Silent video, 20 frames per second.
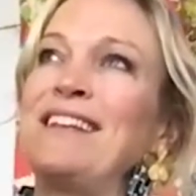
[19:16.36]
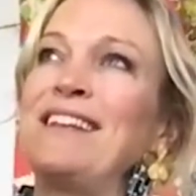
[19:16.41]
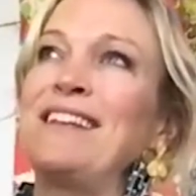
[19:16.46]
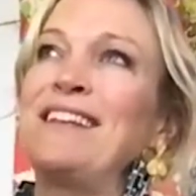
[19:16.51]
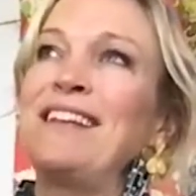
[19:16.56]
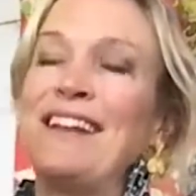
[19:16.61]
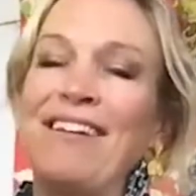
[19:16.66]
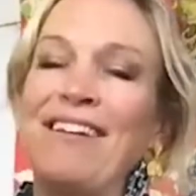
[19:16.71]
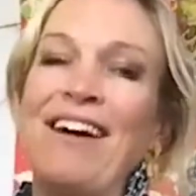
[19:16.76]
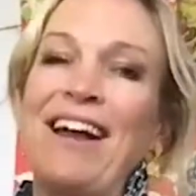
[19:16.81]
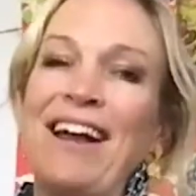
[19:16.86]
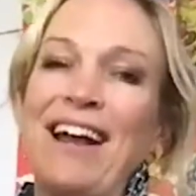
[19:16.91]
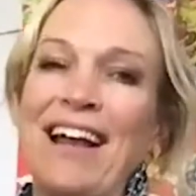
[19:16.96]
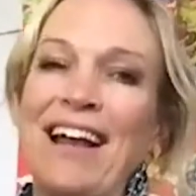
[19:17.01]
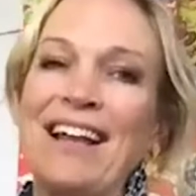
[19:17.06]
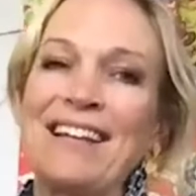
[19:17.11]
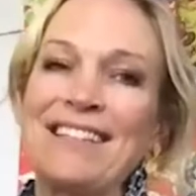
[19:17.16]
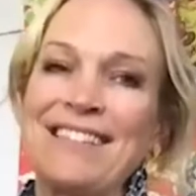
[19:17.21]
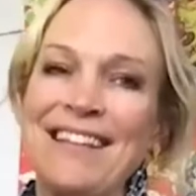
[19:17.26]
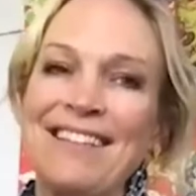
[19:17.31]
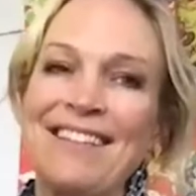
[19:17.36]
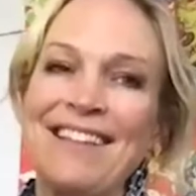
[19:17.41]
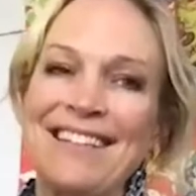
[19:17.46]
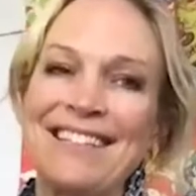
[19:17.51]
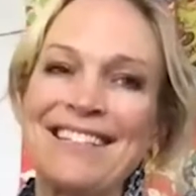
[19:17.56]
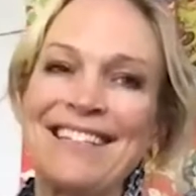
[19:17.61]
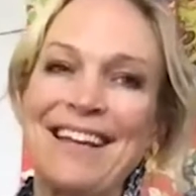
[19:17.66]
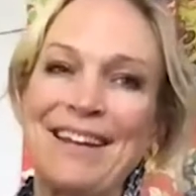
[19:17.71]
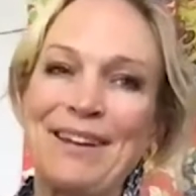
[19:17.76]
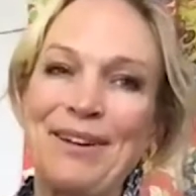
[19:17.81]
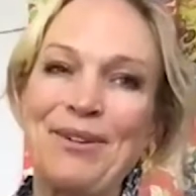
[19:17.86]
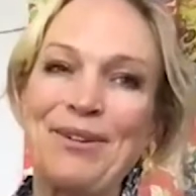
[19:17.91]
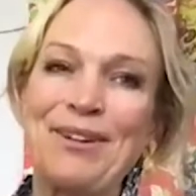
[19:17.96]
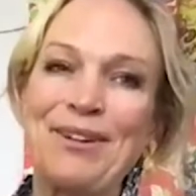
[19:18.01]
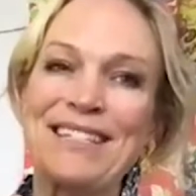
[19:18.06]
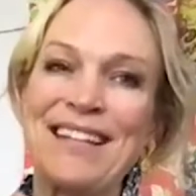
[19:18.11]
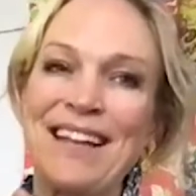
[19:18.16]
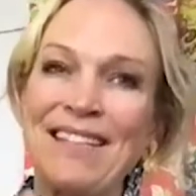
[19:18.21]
you know, I guess I like to get noticed.